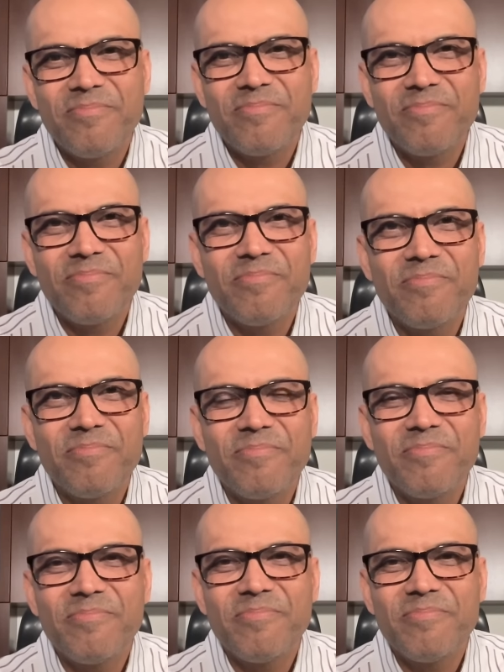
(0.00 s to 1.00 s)

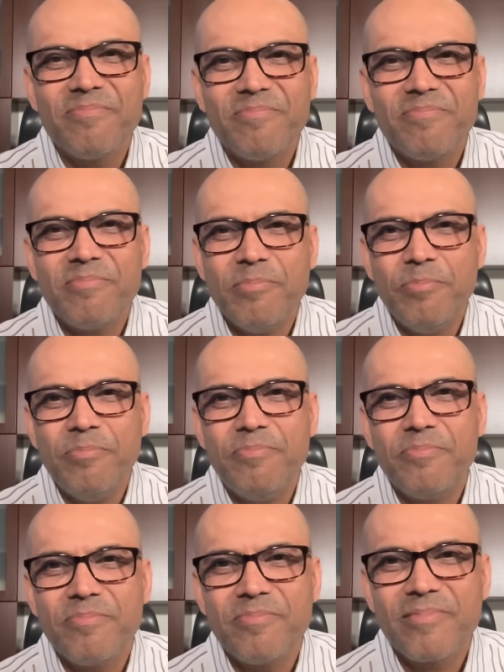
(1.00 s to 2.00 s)

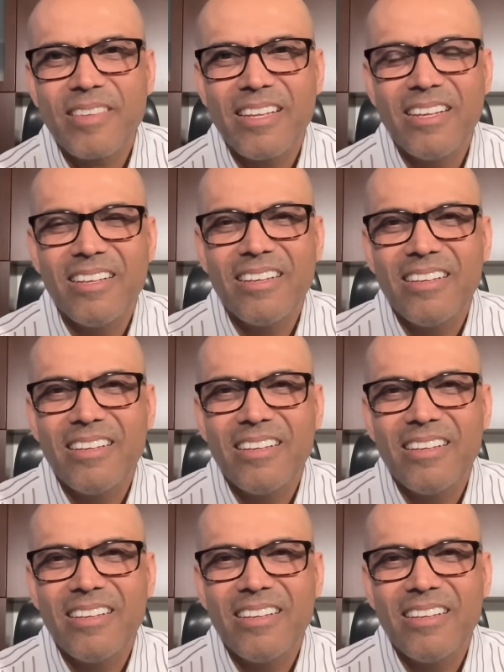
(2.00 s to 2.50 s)
No words are spoken by the person on screen.